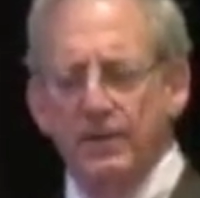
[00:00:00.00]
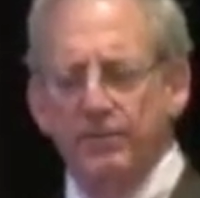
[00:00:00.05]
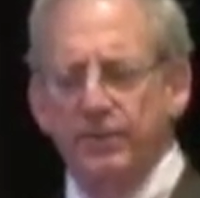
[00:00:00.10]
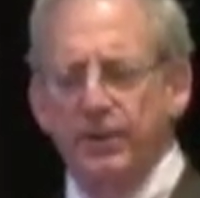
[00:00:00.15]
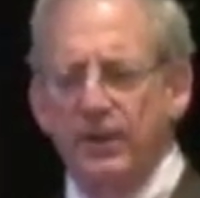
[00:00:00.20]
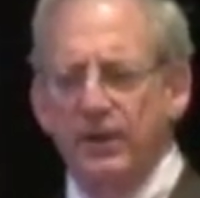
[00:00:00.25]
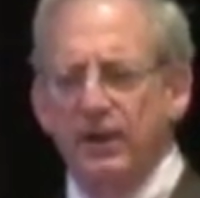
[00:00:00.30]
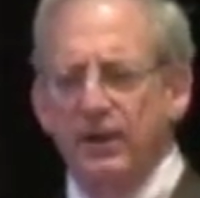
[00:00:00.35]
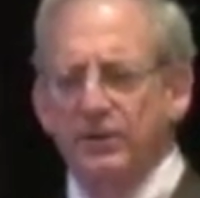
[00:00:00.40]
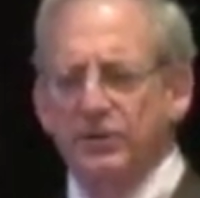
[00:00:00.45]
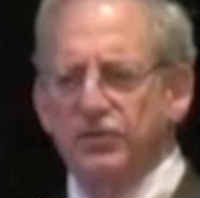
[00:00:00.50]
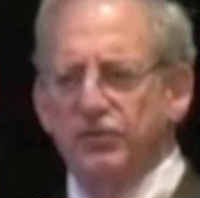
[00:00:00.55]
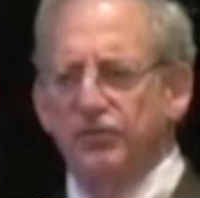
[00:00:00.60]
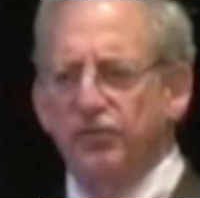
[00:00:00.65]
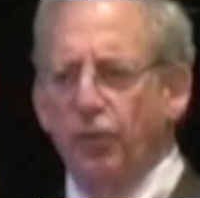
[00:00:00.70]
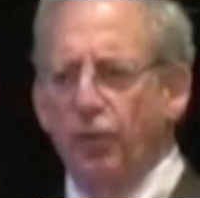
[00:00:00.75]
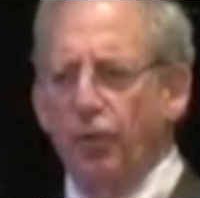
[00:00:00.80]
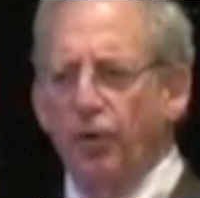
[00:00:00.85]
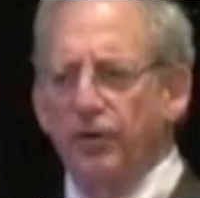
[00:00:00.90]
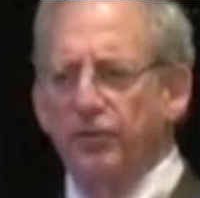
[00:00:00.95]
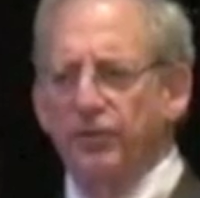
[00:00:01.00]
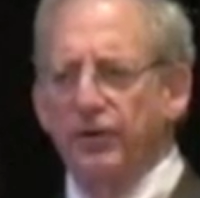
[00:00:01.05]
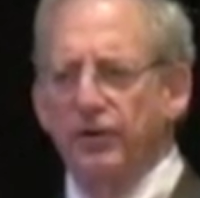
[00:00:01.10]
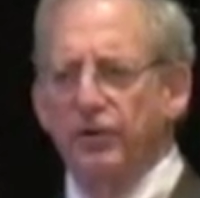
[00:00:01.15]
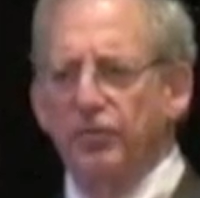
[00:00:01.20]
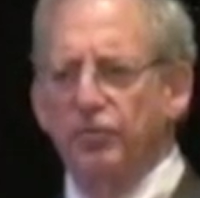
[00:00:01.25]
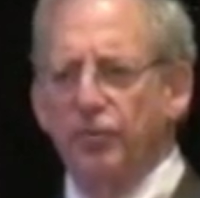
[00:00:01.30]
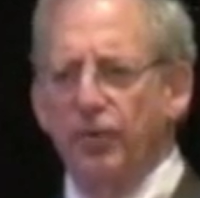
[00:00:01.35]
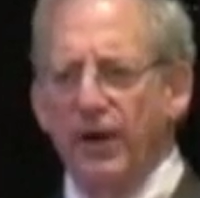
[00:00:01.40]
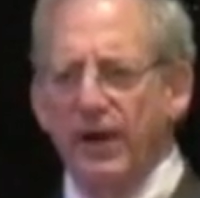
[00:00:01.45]
because for the
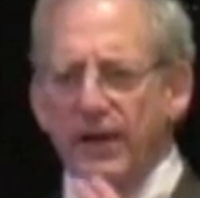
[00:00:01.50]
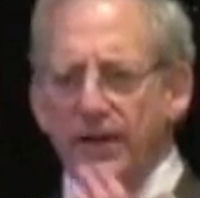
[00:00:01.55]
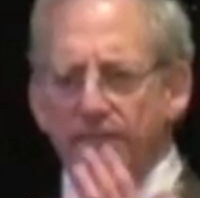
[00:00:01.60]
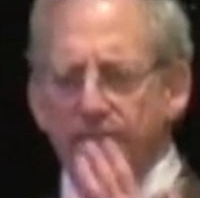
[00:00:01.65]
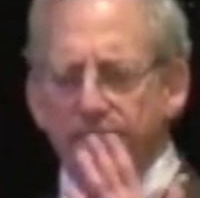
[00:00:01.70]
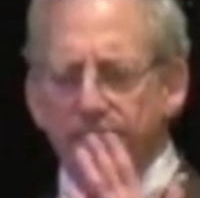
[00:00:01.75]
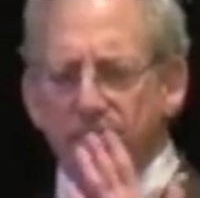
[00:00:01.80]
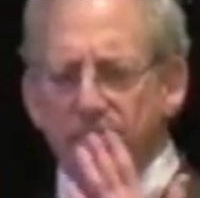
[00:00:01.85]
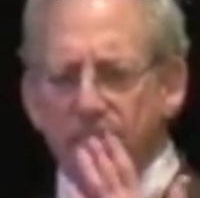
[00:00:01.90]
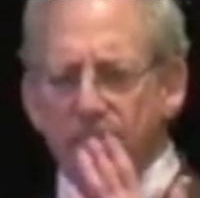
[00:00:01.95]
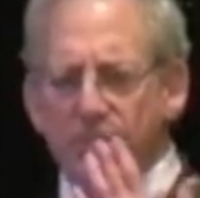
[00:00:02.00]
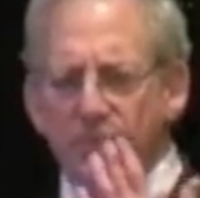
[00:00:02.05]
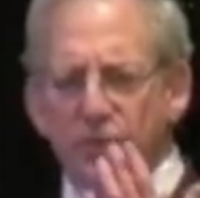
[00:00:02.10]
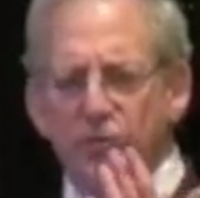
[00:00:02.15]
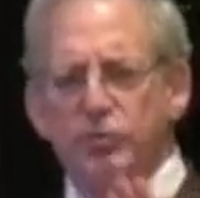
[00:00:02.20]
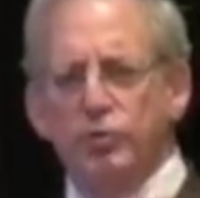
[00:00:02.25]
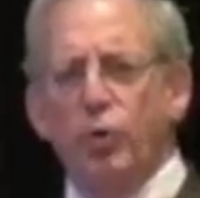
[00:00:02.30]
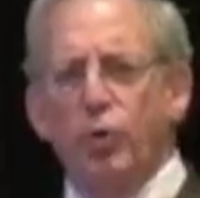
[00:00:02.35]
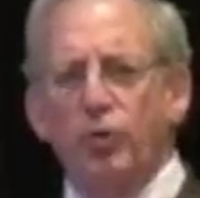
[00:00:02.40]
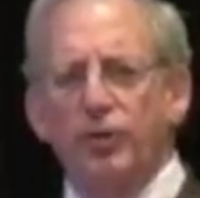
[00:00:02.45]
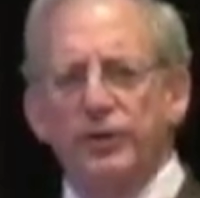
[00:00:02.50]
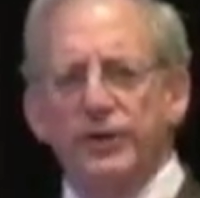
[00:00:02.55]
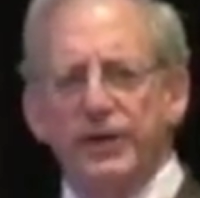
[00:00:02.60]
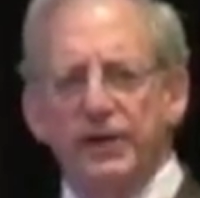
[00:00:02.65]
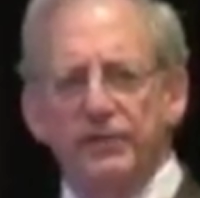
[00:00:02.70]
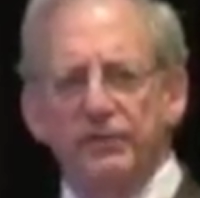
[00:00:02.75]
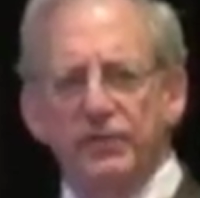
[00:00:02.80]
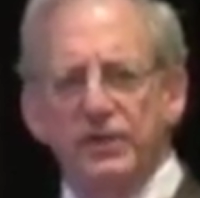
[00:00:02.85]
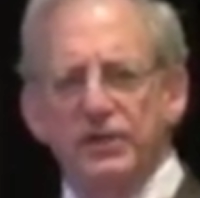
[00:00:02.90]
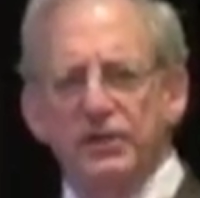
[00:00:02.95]
great
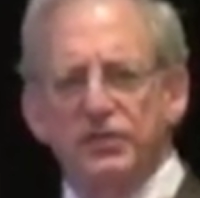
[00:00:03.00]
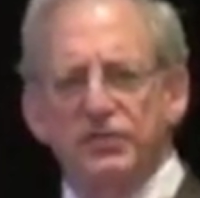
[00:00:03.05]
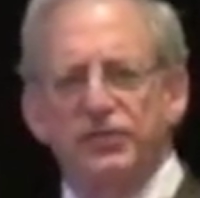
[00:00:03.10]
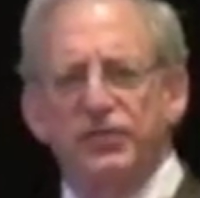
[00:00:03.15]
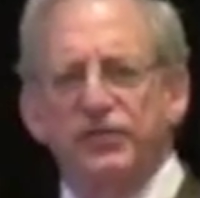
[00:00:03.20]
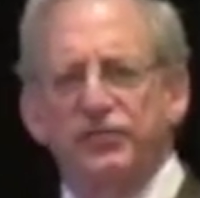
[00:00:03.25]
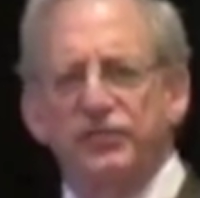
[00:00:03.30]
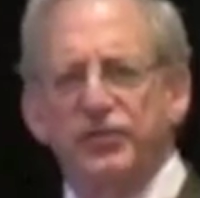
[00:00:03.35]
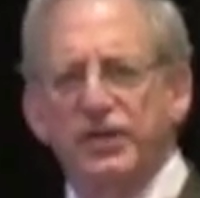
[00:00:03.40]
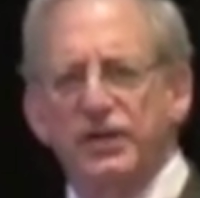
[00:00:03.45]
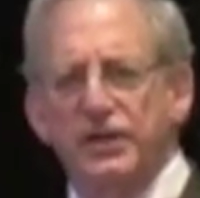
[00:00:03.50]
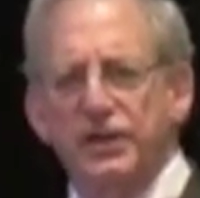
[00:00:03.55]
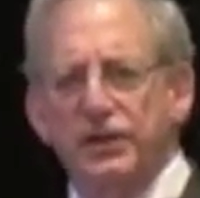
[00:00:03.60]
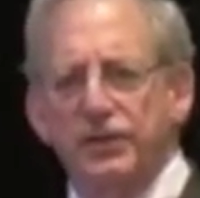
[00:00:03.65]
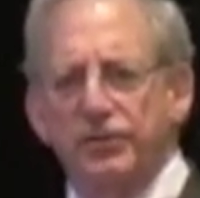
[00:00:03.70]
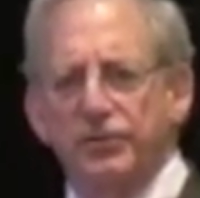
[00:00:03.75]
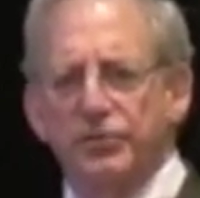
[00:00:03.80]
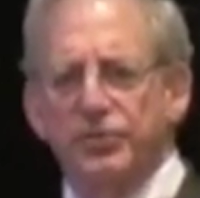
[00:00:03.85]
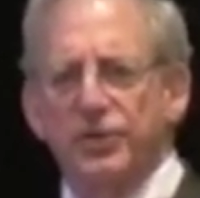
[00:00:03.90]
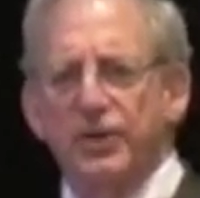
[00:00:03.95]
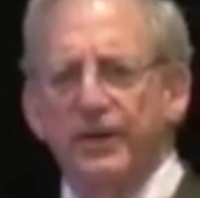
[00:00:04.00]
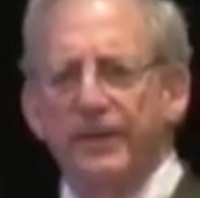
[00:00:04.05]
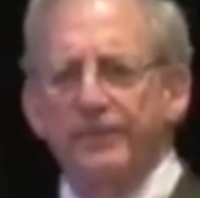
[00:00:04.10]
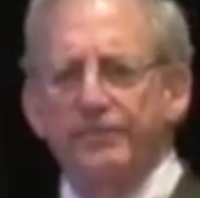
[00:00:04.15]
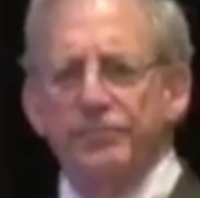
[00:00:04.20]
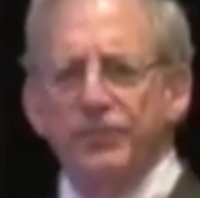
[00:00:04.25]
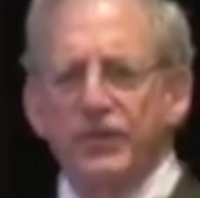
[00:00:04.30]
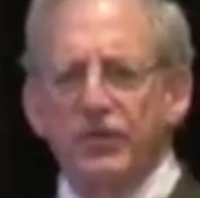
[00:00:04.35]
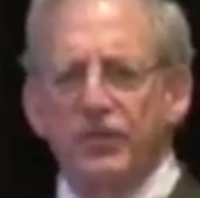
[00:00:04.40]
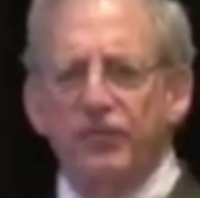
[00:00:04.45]
majority of these 50 years,
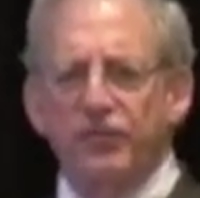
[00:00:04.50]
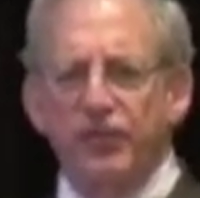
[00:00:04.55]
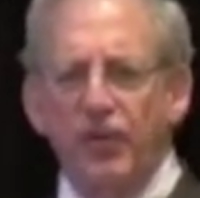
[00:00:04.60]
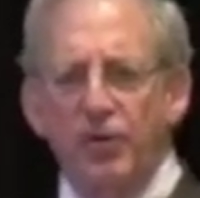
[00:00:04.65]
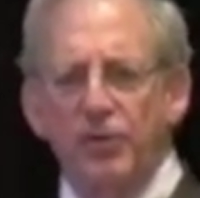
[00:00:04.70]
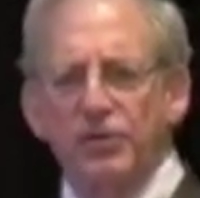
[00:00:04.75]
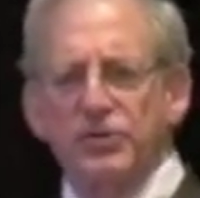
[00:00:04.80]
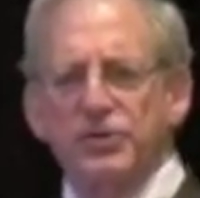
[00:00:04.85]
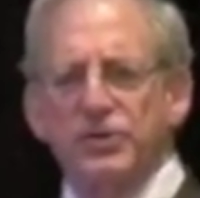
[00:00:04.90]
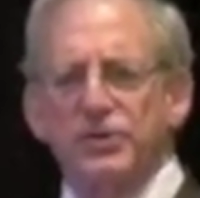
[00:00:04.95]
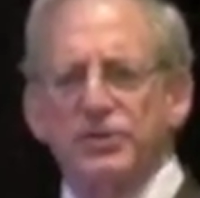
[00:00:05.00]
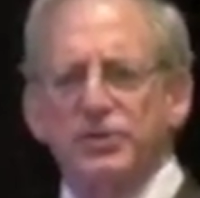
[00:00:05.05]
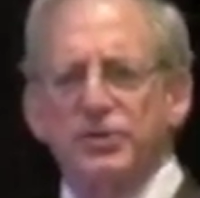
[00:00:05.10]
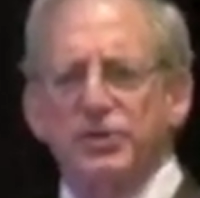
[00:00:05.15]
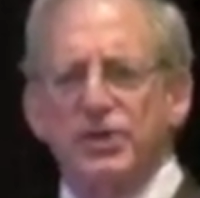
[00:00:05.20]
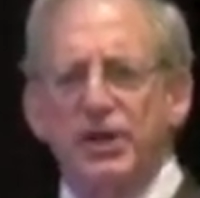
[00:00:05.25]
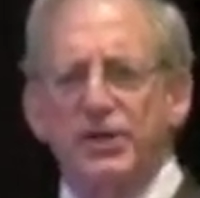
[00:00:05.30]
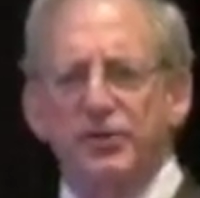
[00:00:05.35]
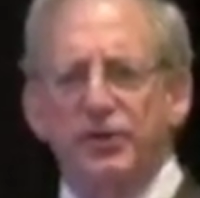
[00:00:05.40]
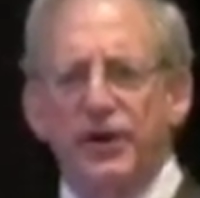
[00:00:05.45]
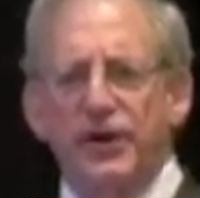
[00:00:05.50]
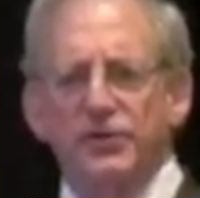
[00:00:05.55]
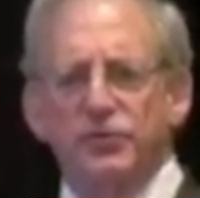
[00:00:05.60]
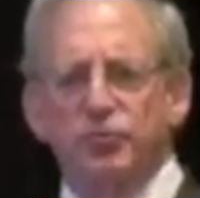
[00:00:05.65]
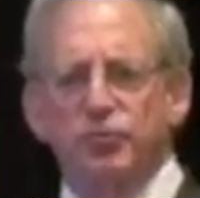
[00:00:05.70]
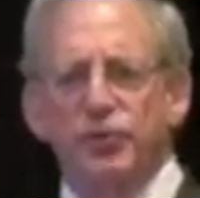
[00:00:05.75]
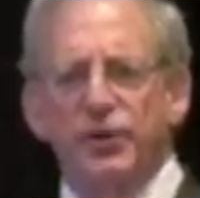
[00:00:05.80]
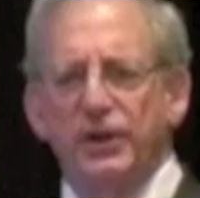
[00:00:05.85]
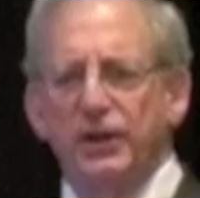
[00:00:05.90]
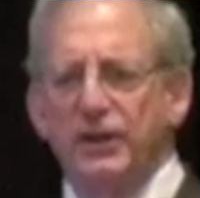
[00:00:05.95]
the focus of the center
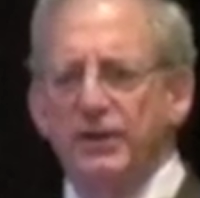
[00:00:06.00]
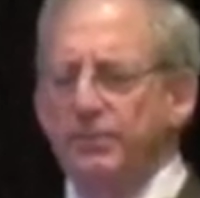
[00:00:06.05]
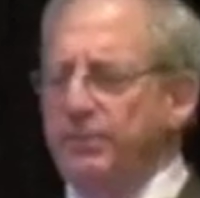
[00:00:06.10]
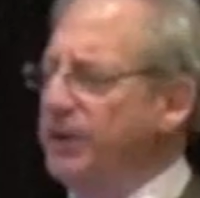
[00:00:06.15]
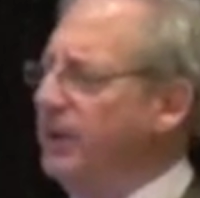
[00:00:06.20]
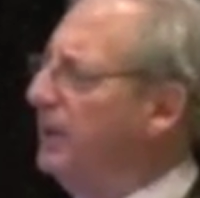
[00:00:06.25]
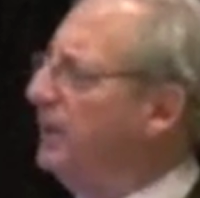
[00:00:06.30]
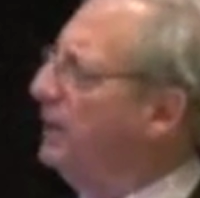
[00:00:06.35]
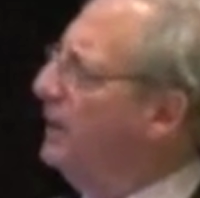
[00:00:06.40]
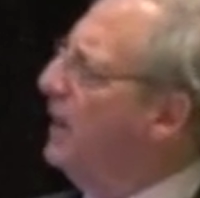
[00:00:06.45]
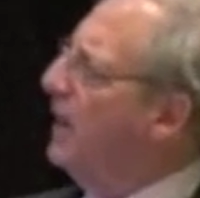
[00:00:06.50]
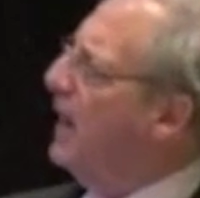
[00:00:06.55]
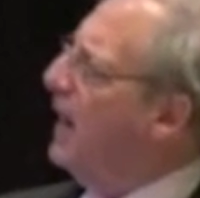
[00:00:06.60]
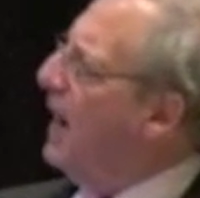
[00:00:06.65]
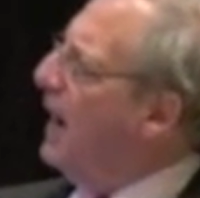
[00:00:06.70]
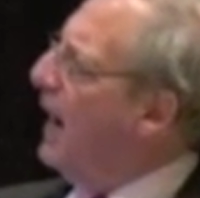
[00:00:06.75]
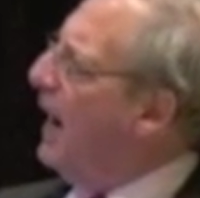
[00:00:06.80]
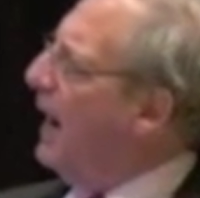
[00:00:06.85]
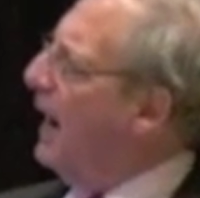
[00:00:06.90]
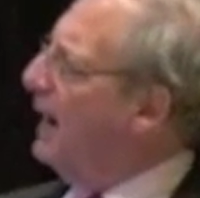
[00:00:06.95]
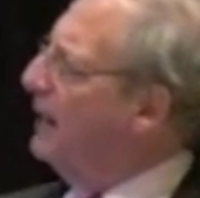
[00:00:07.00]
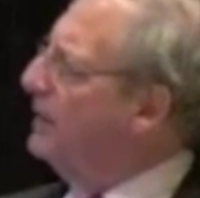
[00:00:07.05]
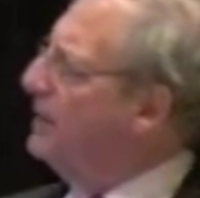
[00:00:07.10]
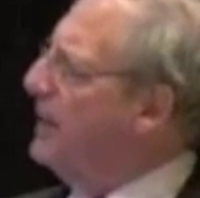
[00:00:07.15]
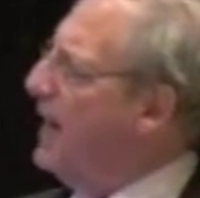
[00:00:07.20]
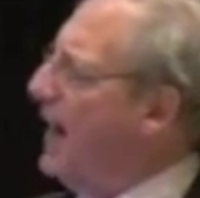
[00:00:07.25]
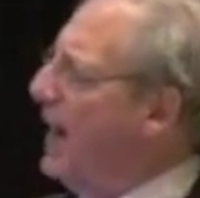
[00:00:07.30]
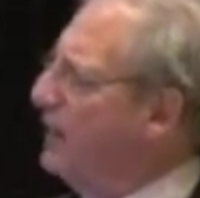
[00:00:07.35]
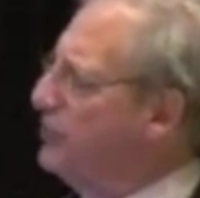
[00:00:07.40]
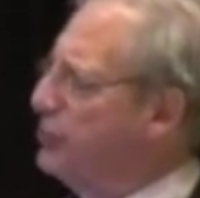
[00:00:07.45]
has really been
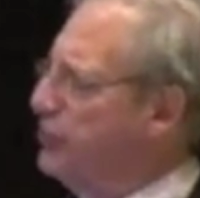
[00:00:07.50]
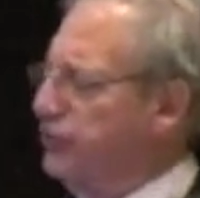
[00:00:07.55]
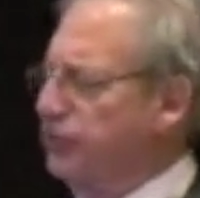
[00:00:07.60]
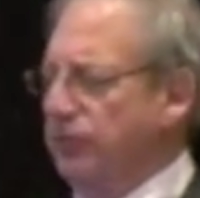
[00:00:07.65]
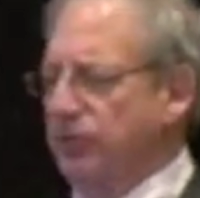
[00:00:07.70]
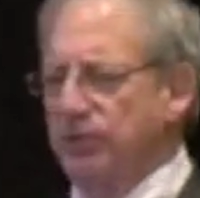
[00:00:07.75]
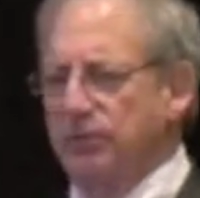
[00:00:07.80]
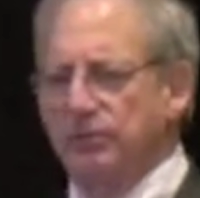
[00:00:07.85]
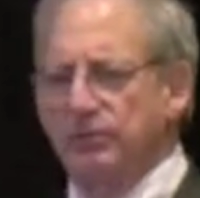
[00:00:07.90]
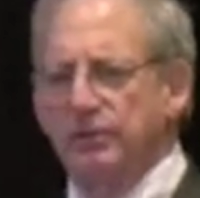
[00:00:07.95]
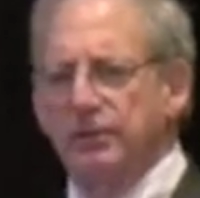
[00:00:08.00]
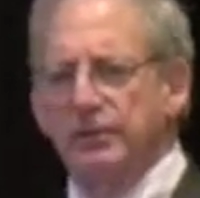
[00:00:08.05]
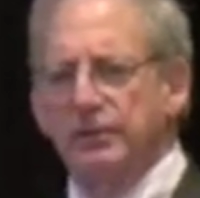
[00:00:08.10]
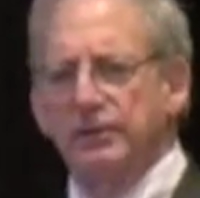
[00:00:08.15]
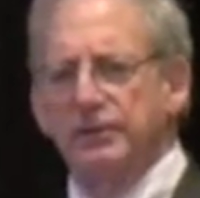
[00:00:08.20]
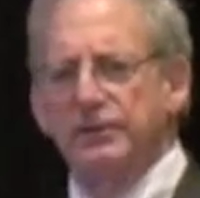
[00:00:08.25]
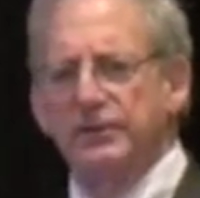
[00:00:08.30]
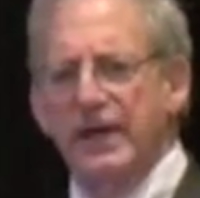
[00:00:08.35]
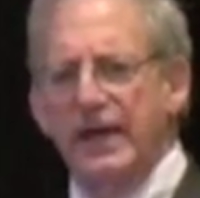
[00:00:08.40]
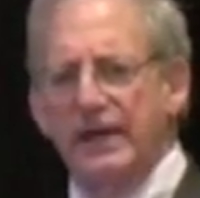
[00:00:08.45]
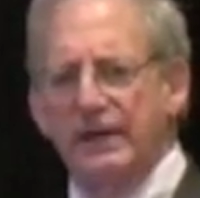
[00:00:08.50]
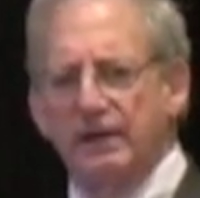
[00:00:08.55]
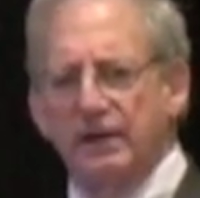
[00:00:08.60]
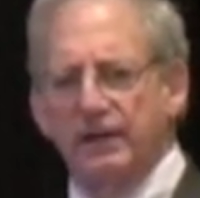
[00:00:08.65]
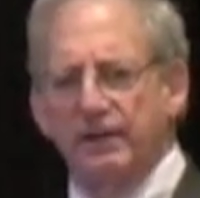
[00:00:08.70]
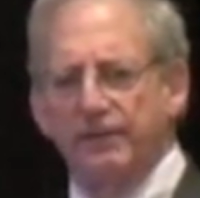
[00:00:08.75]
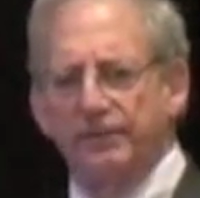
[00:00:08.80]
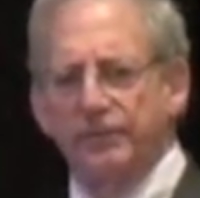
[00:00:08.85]
on national data.